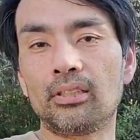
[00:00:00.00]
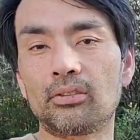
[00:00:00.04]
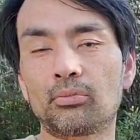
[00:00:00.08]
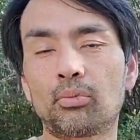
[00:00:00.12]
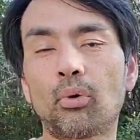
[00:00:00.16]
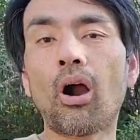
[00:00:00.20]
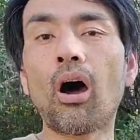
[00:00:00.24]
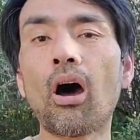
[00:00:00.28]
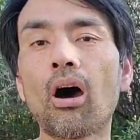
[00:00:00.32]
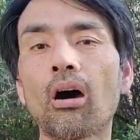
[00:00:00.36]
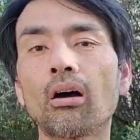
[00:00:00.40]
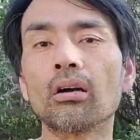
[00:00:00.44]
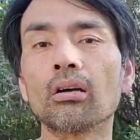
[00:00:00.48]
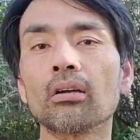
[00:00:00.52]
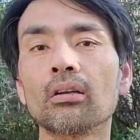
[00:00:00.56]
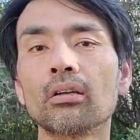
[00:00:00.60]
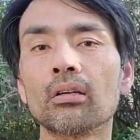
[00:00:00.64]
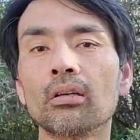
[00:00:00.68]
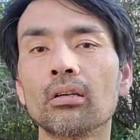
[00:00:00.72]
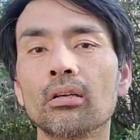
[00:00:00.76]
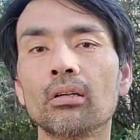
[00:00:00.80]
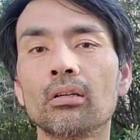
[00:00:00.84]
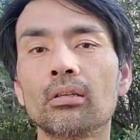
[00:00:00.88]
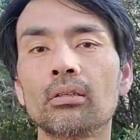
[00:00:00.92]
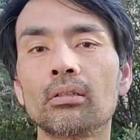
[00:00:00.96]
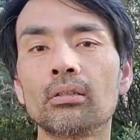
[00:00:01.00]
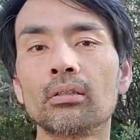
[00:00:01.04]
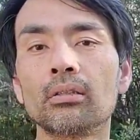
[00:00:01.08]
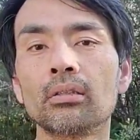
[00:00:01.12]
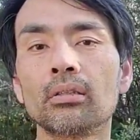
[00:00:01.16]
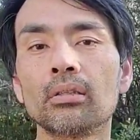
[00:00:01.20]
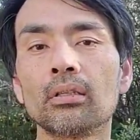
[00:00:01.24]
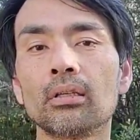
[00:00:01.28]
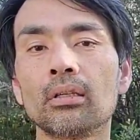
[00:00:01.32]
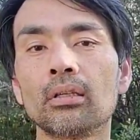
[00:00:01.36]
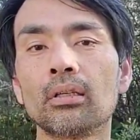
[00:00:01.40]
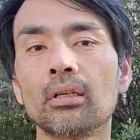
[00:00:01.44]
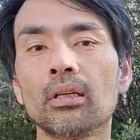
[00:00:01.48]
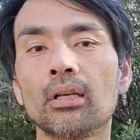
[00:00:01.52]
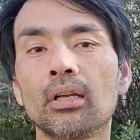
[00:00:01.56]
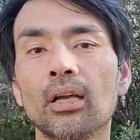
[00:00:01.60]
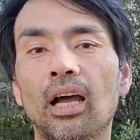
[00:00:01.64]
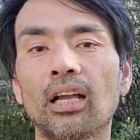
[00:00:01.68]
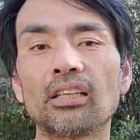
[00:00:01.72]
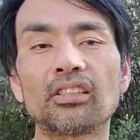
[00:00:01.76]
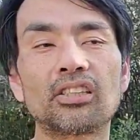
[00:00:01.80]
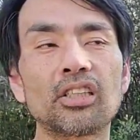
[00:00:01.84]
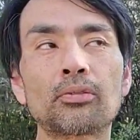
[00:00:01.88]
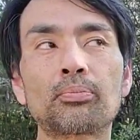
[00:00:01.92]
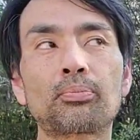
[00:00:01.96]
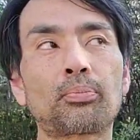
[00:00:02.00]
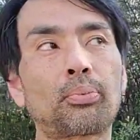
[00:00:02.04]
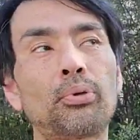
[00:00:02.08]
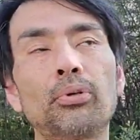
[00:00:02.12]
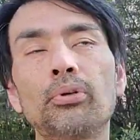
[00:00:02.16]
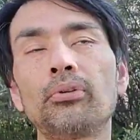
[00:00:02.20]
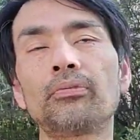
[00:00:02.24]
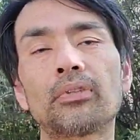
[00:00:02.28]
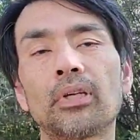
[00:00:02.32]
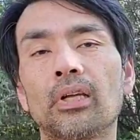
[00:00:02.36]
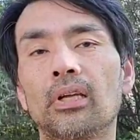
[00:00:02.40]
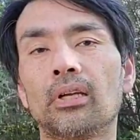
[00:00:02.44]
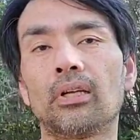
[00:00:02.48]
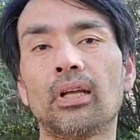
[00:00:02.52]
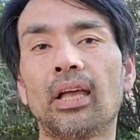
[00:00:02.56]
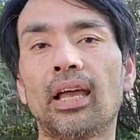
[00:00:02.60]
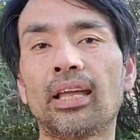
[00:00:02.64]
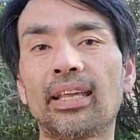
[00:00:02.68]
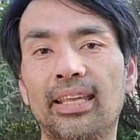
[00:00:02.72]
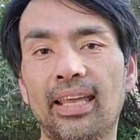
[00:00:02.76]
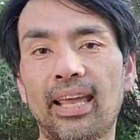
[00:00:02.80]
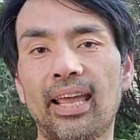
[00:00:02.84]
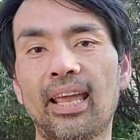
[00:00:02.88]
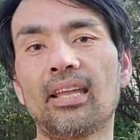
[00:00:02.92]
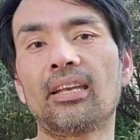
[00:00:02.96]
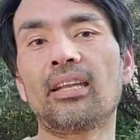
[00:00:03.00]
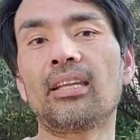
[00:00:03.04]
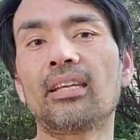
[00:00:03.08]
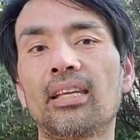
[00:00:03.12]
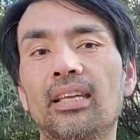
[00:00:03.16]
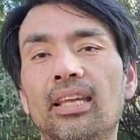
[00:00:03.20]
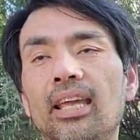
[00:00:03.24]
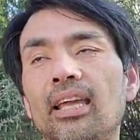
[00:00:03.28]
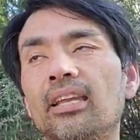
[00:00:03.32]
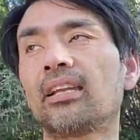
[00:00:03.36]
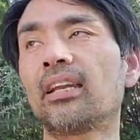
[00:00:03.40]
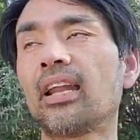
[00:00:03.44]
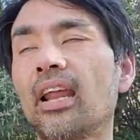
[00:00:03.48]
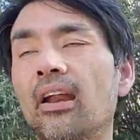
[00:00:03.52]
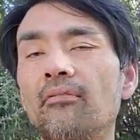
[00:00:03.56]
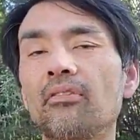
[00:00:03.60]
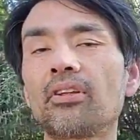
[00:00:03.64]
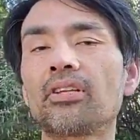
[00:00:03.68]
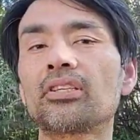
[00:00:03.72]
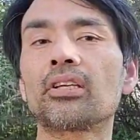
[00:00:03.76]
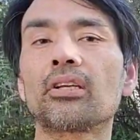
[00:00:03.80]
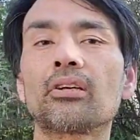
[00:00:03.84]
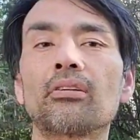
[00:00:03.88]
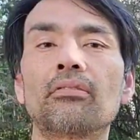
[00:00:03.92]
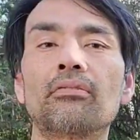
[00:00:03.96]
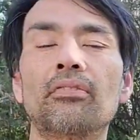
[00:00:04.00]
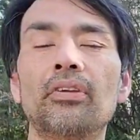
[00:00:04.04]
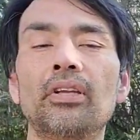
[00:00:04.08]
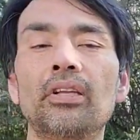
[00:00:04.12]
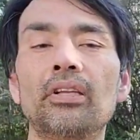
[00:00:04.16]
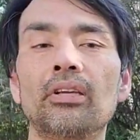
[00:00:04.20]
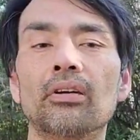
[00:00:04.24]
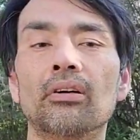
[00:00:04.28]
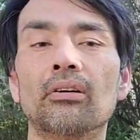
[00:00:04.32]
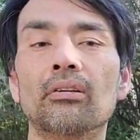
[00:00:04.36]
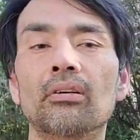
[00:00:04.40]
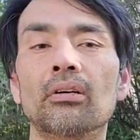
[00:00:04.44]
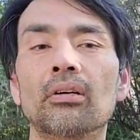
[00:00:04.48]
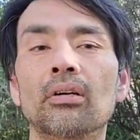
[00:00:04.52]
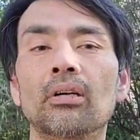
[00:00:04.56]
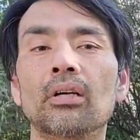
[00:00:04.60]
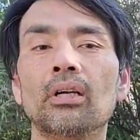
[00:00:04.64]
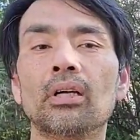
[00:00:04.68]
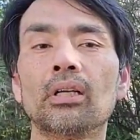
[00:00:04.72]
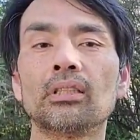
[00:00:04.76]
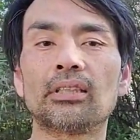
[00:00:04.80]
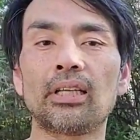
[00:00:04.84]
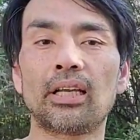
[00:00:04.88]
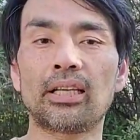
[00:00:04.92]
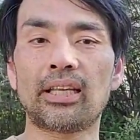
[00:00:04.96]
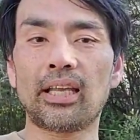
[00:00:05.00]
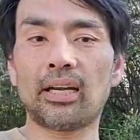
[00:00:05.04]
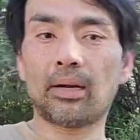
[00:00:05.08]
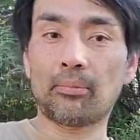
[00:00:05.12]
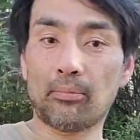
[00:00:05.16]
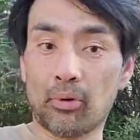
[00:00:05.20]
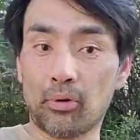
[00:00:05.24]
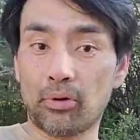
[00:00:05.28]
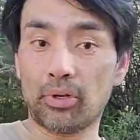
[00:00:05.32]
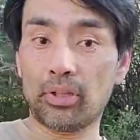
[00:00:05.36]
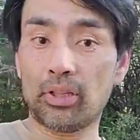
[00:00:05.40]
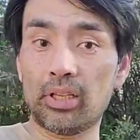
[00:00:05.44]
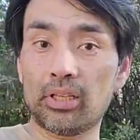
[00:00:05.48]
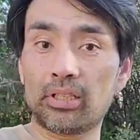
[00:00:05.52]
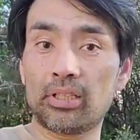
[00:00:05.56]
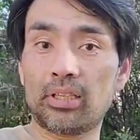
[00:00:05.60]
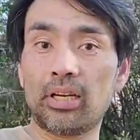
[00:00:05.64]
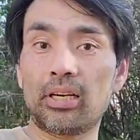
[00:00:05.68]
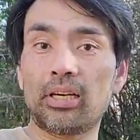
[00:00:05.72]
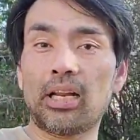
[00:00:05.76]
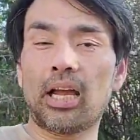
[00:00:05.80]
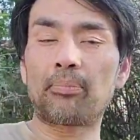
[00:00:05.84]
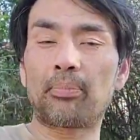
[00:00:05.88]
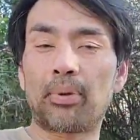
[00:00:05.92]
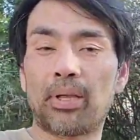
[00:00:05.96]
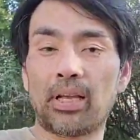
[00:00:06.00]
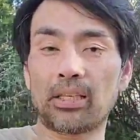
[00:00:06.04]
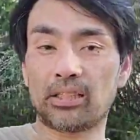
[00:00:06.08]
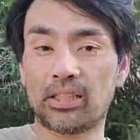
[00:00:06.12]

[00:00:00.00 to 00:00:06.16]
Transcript: is wrong. I just proved it again and again in every single video. See, again, I'm holding this here now